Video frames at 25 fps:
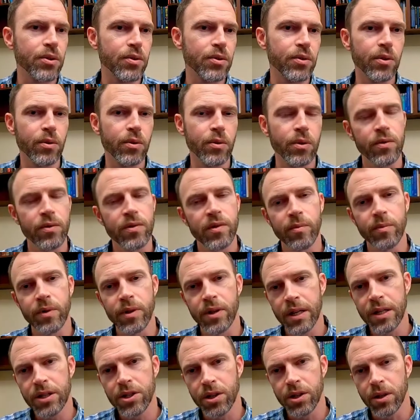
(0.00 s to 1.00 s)
your own
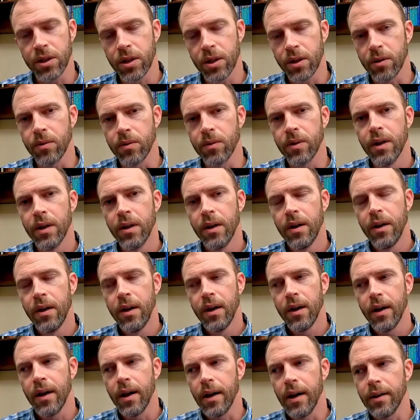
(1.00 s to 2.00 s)
simulation code
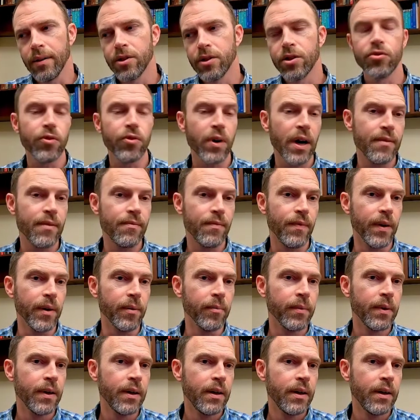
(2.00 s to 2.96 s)
to drive them.